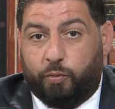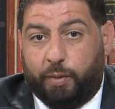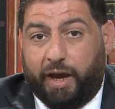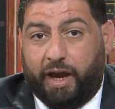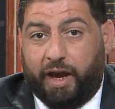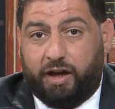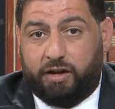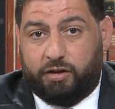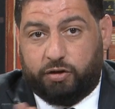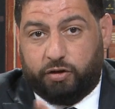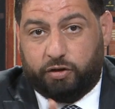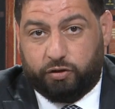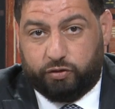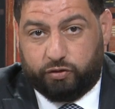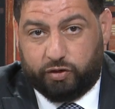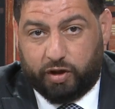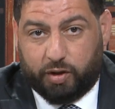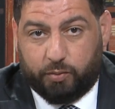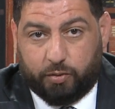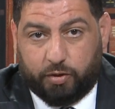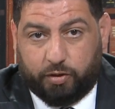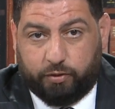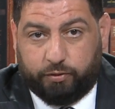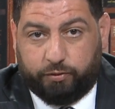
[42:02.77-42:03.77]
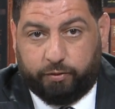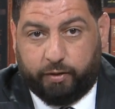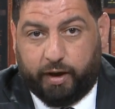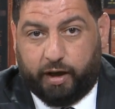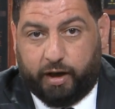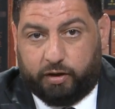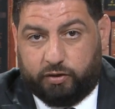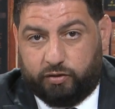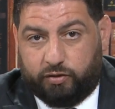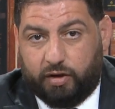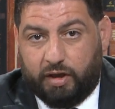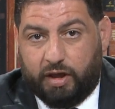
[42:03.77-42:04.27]
back to your statement of
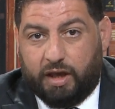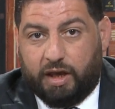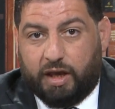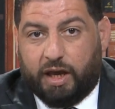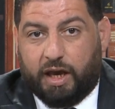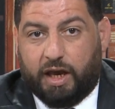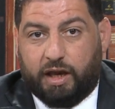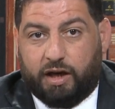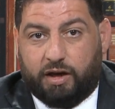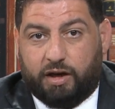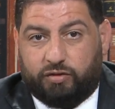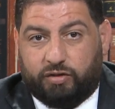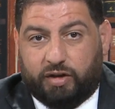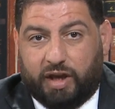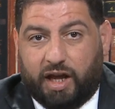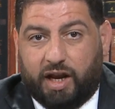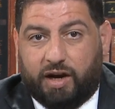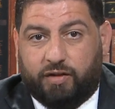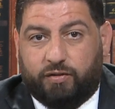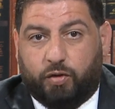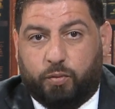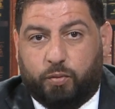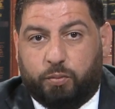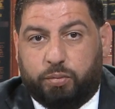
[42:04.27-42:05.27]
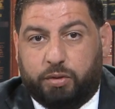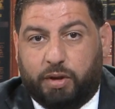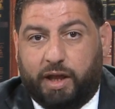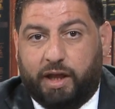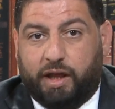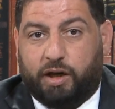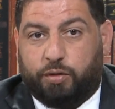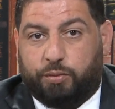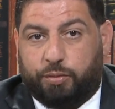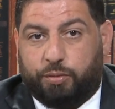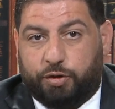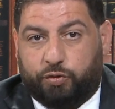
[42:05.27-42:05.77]
facts. And it's kind of a
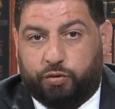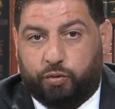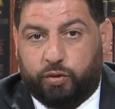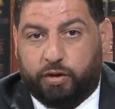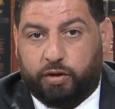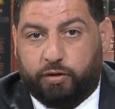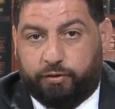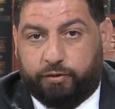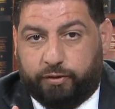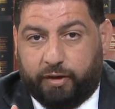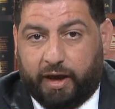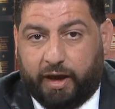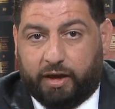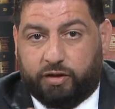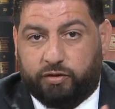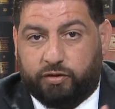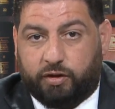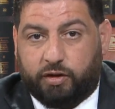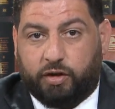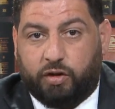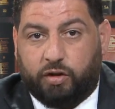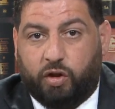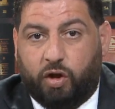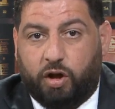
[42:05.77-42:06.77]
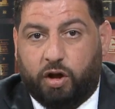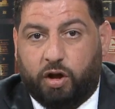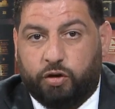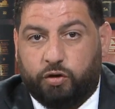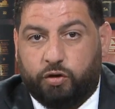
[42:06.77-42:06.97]
blend between the facts and the law.